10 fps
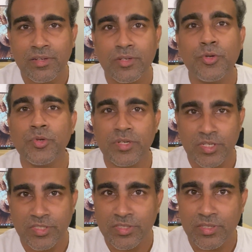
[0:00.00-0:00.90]

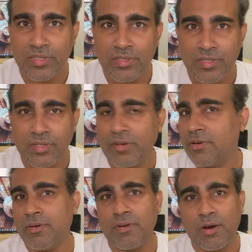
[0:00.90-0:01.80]
goodness
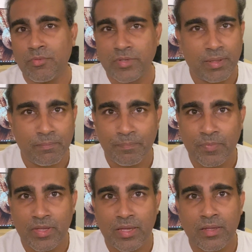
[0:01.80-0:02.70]
around them.
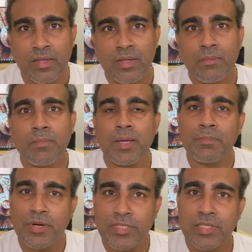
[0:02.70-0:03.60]
Okay, by
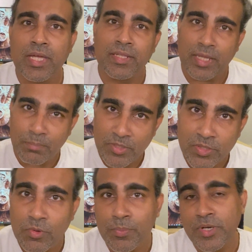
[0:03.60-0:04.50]
praising, and that
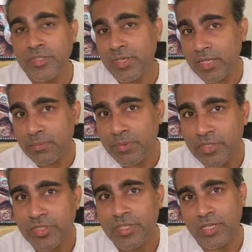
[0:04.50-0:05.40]
person will praise another
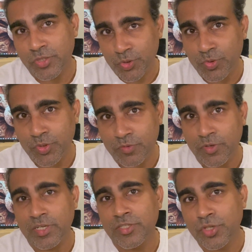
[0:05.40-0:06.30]
person, and so on and so
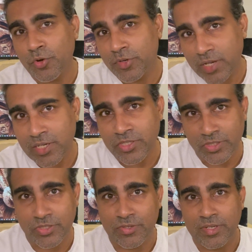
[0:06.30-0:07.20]
forth. It's
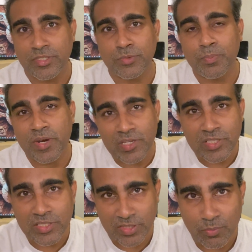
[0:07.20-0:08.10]
contagious, right? This
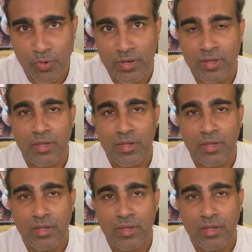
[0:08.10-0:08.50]
praising someone,